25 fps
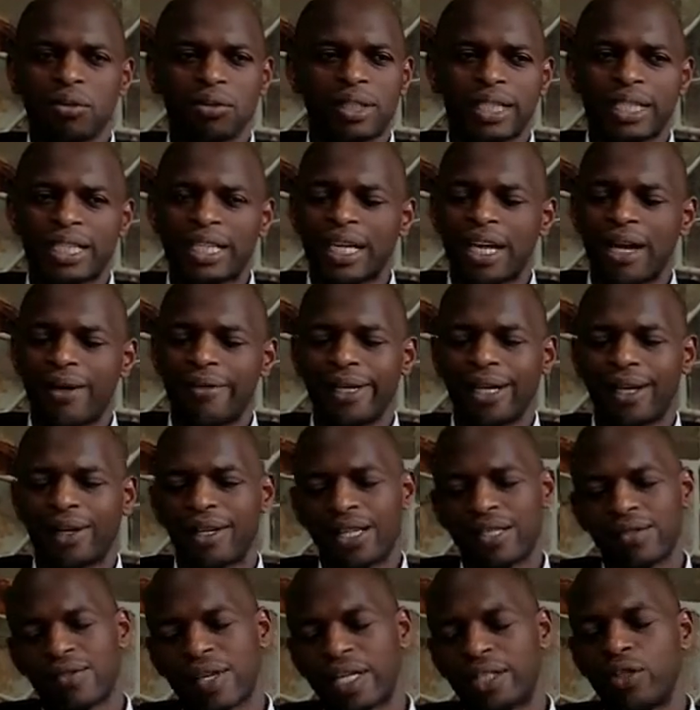taking away our
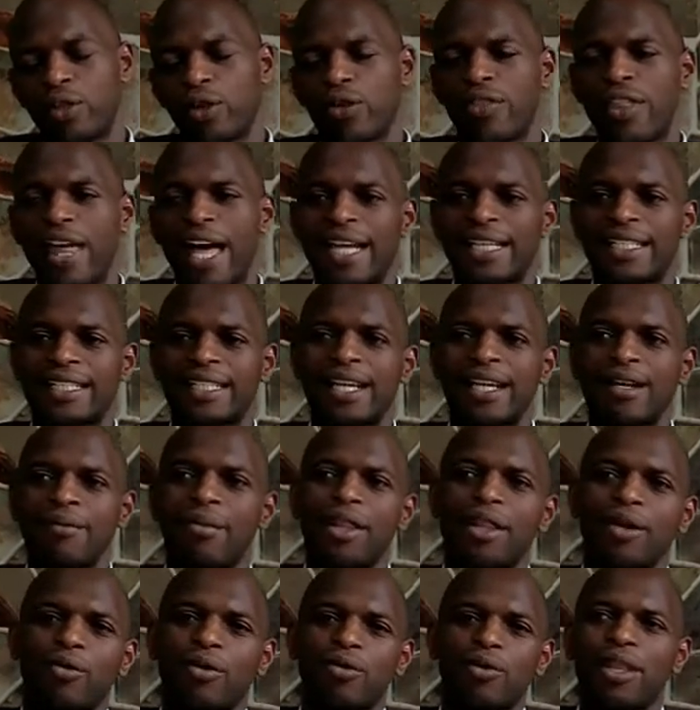lives and all that.
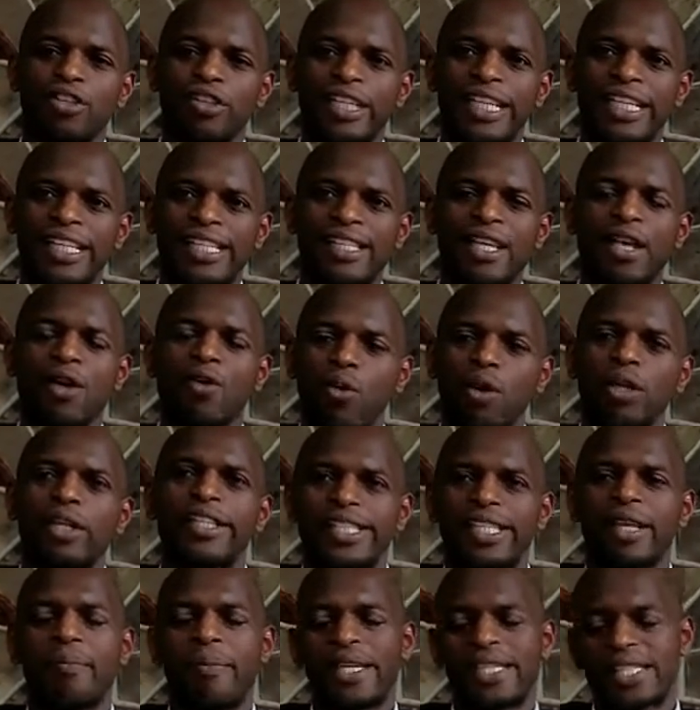But the question is, what
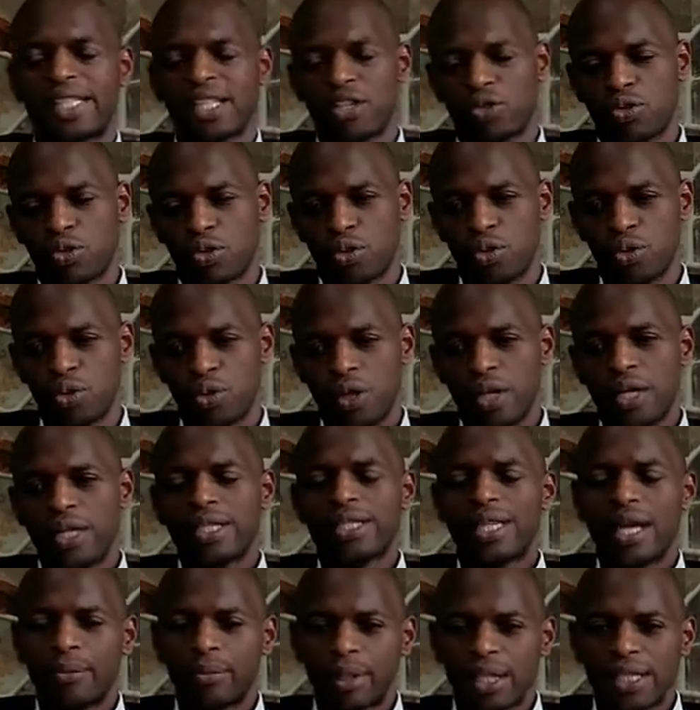is the best thing to do?
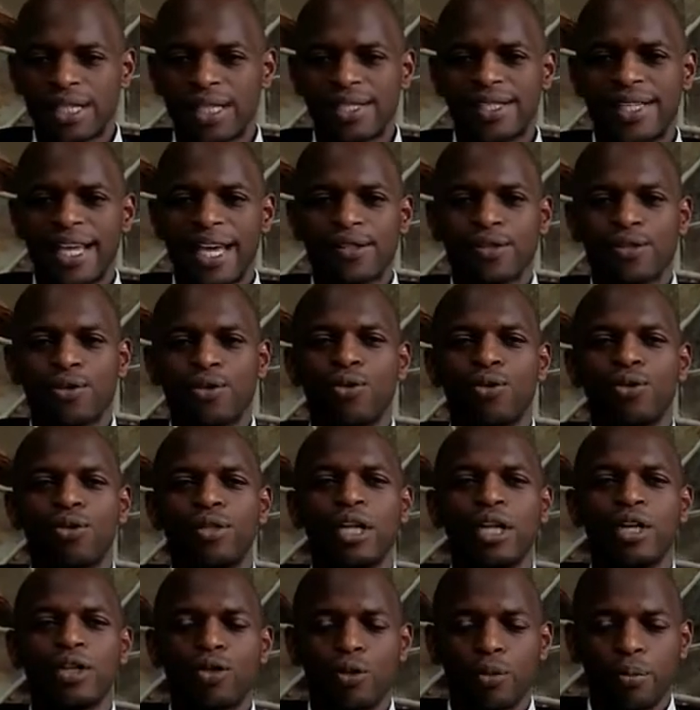Sometimes it's just good
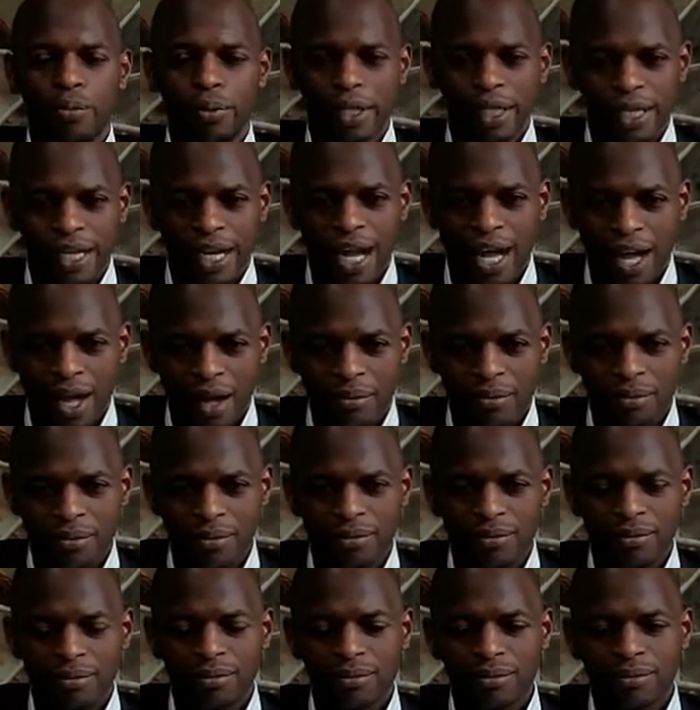to be
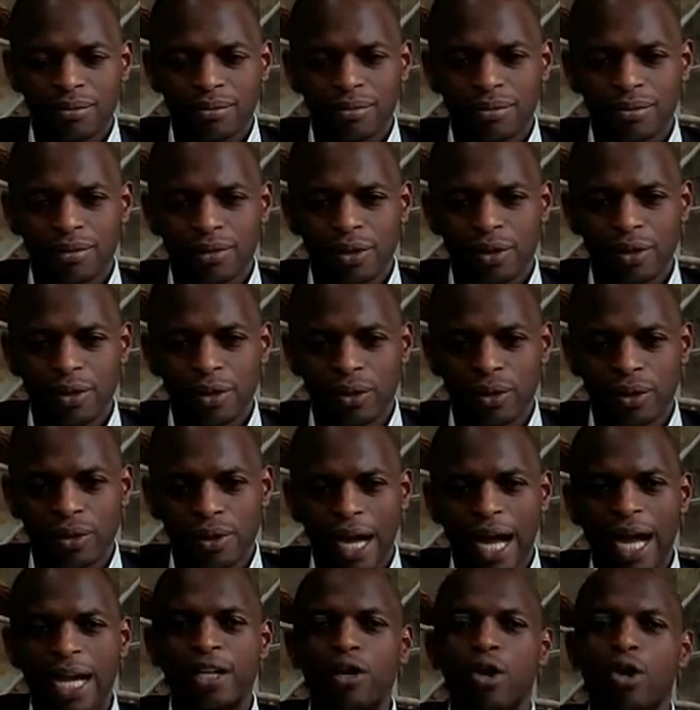calm, you
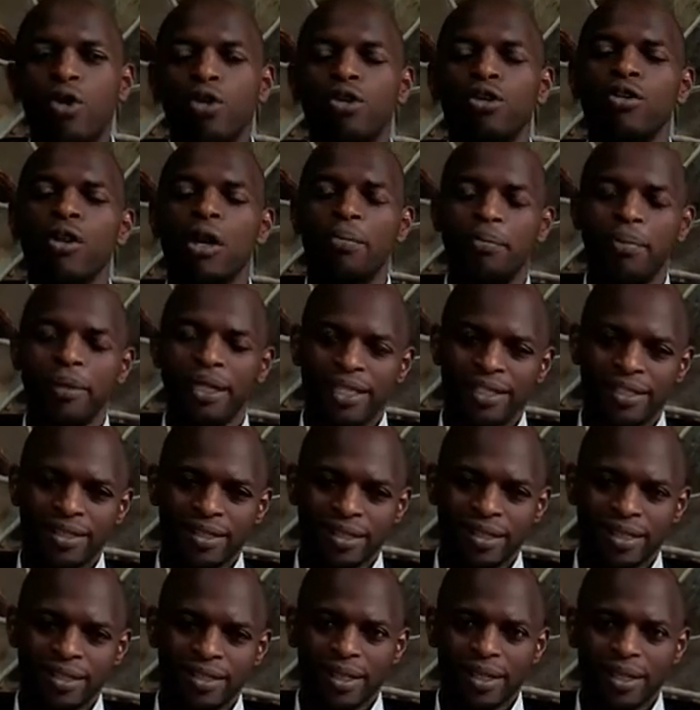know, and hold your
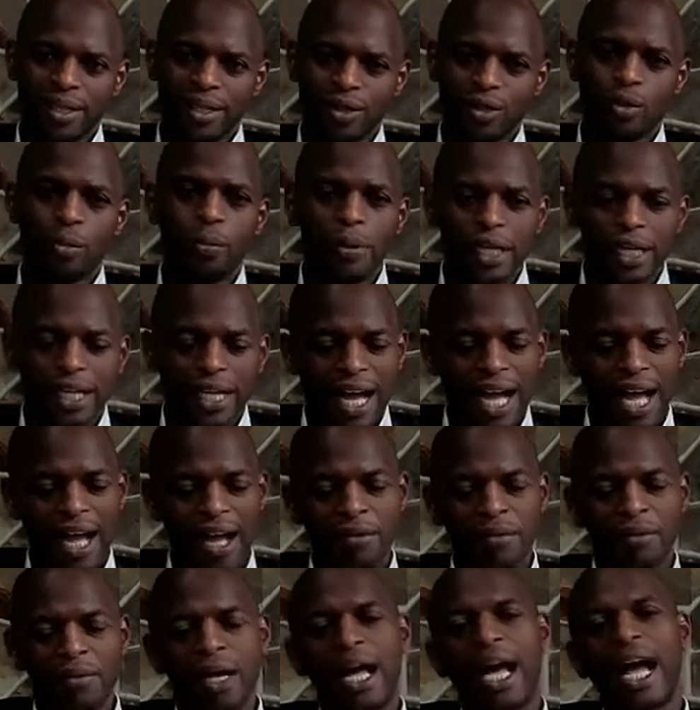peace. To be
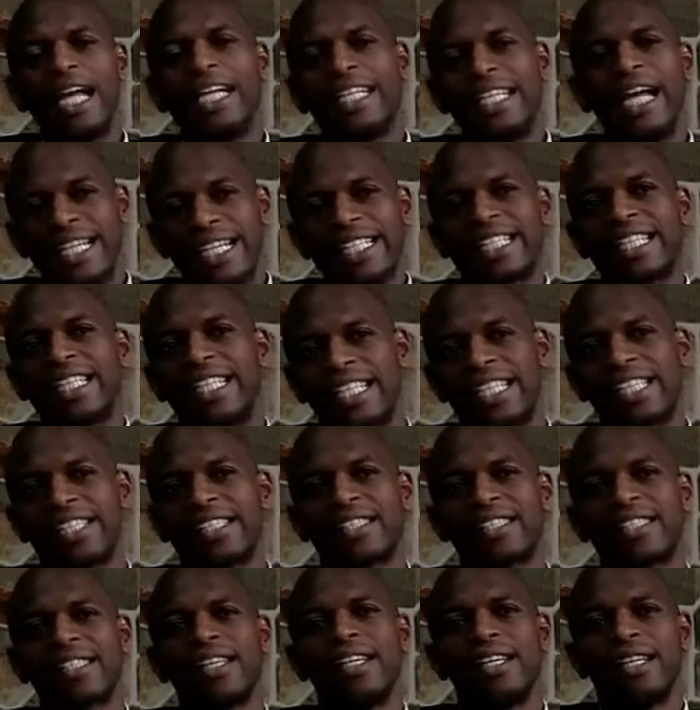calm and let
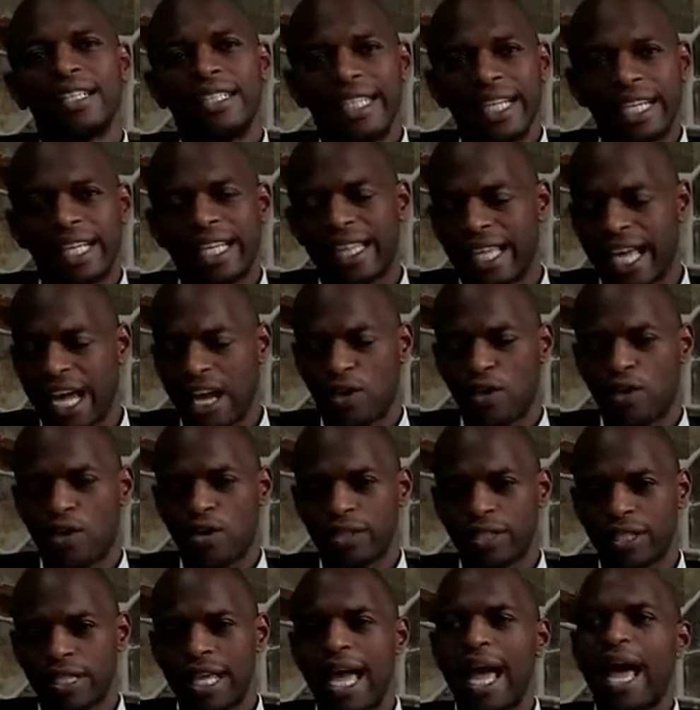things take their
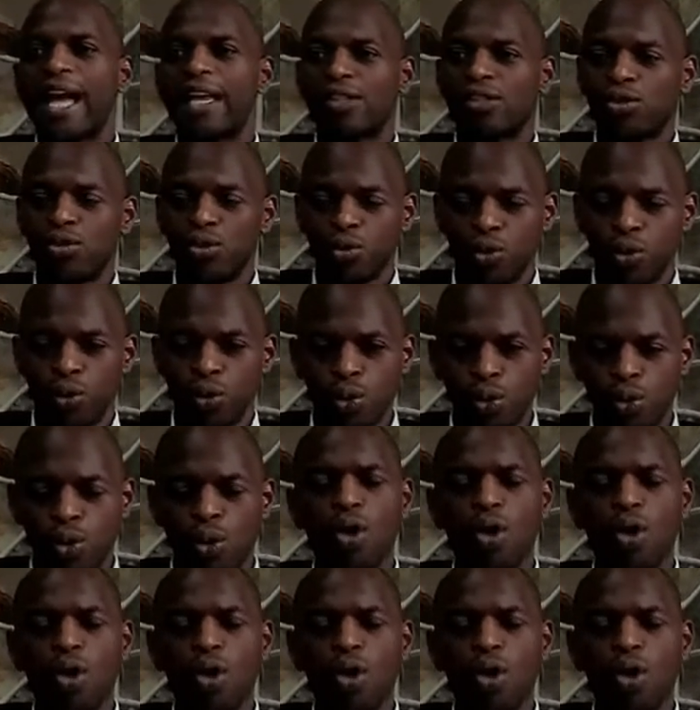course as you do